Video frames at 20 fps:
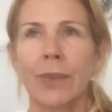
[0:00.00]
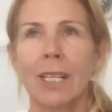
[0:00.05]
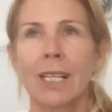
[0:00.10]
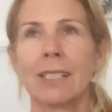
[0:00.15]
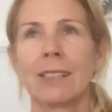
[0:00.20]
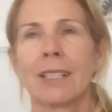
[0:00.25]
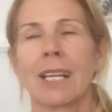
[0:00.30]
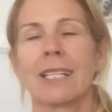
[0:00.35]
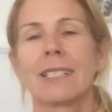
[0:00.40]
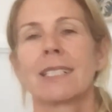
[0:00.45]

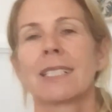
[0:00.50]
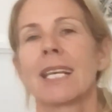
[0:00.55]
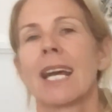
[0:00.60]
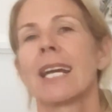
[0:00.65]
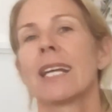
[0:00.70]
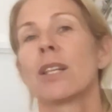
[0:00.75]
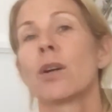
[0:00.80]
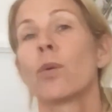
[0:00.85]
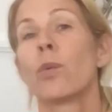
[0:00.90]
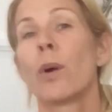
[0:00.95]
And they
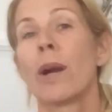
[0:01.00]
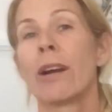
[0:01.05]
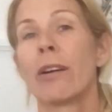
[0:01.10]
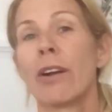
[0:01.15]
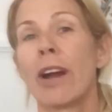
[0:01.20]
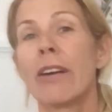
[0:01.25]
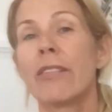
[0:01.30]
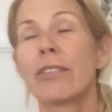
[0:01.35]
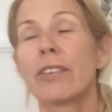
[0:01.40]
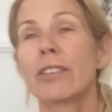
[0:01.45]
say that
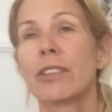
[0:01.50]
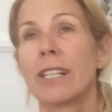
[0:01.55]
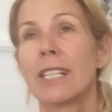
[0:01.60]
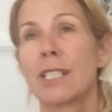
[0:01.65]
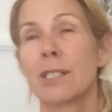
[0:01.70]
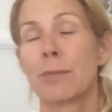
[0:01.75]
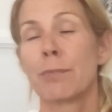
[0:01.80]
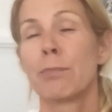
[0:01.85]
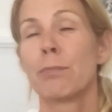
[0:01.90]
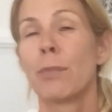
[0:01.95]
wherever
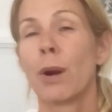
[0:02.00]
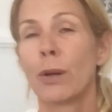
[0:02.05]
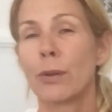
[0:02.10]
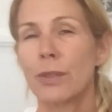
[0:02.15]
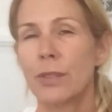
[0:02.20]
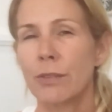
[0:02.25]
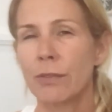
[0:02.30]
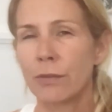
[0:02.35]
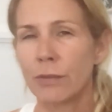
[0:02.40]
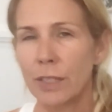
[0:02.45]
it's
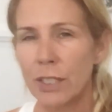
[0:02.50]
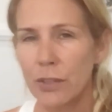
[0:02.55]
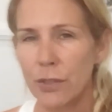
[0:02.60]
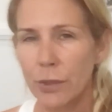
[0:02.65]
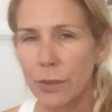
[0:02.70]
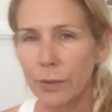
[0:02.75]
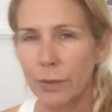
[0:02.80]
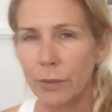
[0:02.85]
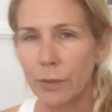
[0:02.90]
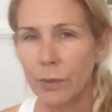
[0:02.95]
most
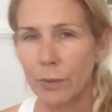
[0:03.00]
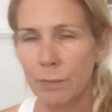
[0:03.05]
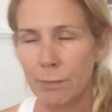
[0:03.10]
visible,